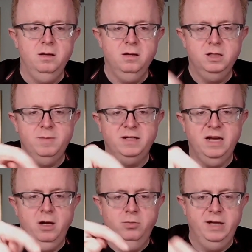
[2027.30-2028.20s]
spectator
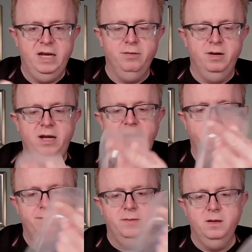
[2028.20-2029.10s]
holding here and here,
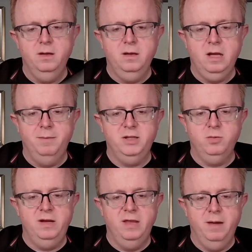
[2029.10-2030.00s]
and
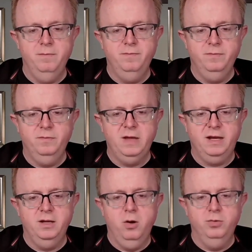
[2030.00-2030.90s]
between them they
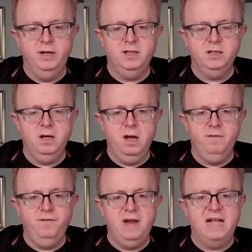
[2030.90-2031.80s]
can hold it
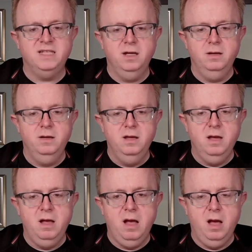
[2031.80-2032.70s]
flatter,
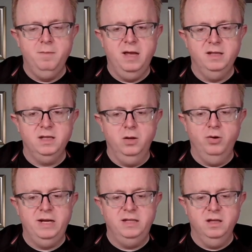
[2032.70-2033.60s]
and it's a lot
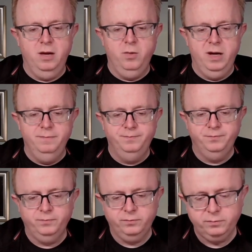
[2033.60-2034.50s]
easier that way.
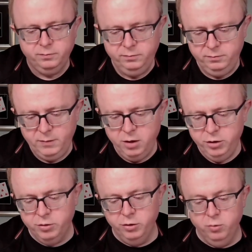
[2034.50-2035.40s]

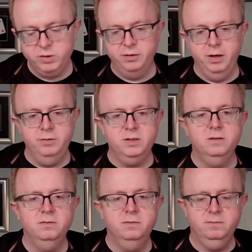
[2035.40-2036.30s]
You can also use
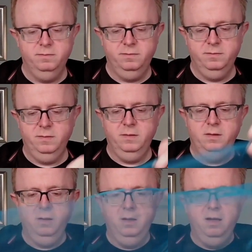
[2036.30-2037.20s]

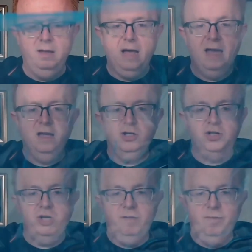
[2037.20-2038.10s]
a
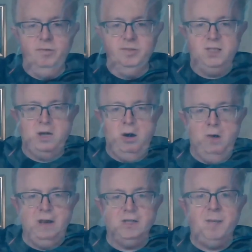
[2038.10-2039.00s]
chiffon scarf.
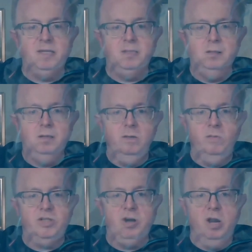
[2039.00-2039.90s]
Now it depends
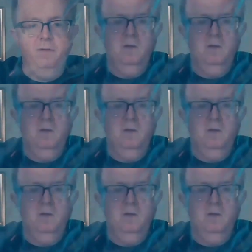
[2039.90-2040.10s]
which kind of